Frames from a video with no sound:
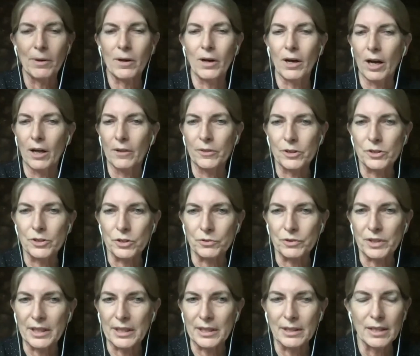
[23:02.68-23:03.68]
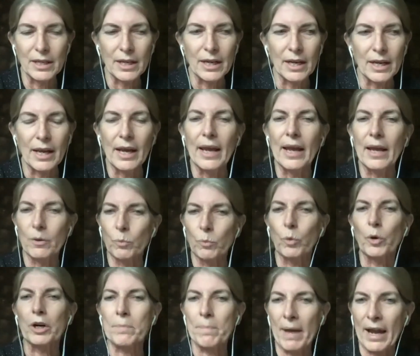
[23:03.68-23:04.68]
on the street, and
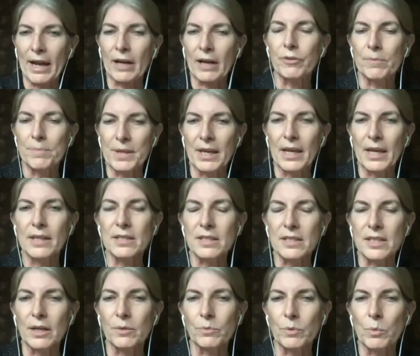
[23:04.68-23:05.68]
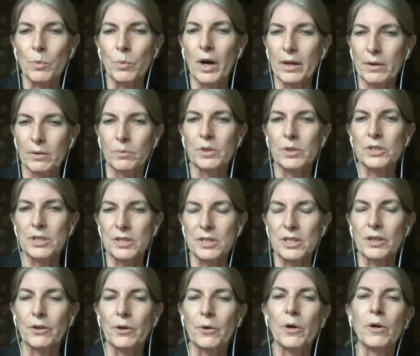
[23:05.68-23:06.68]
work back from the end state we want, which is
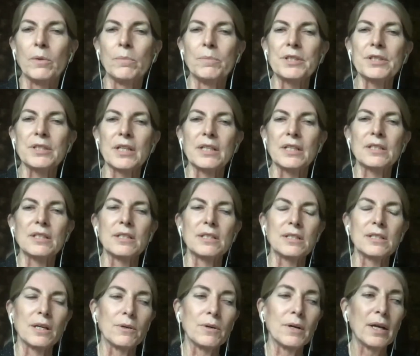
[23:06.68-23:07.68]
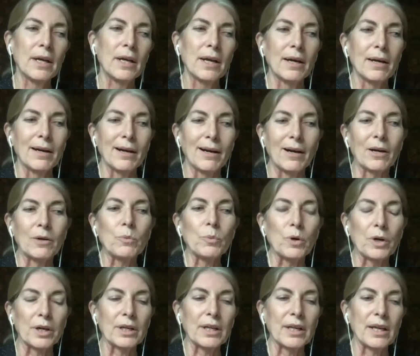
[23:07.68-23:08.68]
zero homelessness. And so our
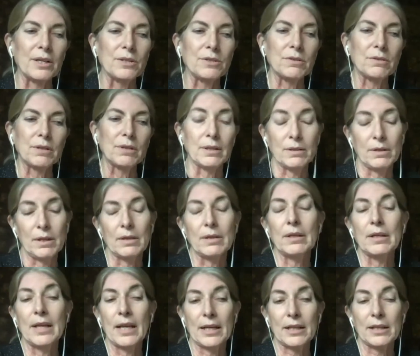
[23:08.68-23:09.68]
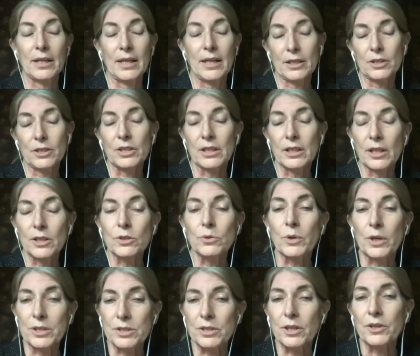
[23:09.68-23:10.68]
work it actually led to
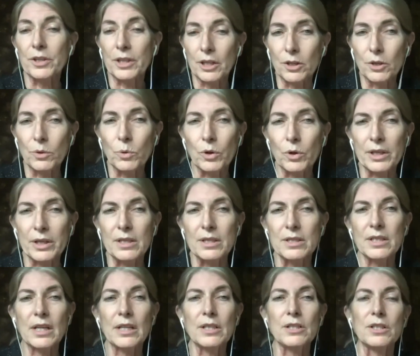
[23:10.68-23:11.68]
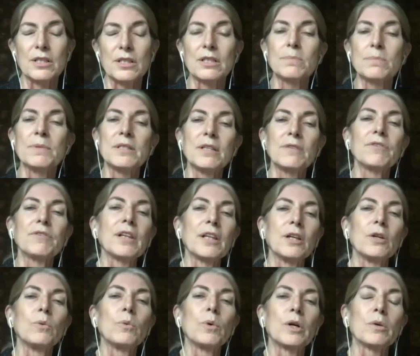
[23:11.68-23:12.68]
our starting a new organization specifically
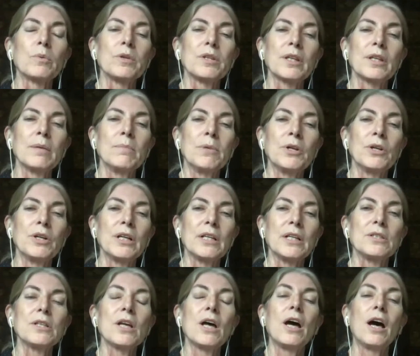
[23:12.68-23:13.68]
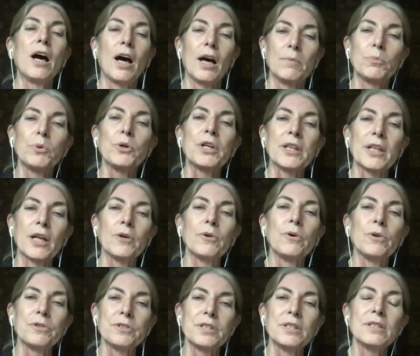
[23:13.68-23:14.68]
to work with communities on putting that
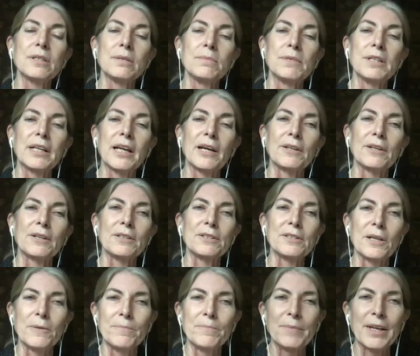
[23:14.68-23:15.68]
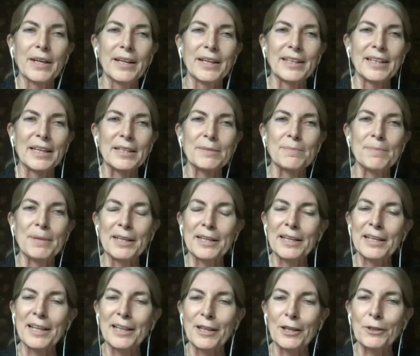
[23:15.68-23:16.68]
whole system together. So that's been
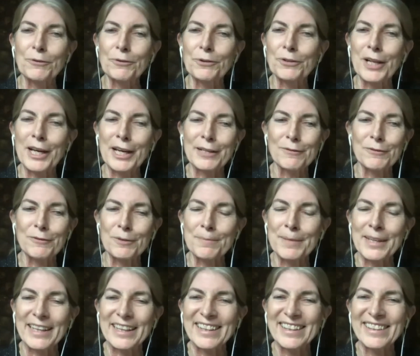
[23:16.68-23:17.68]
the through line for me.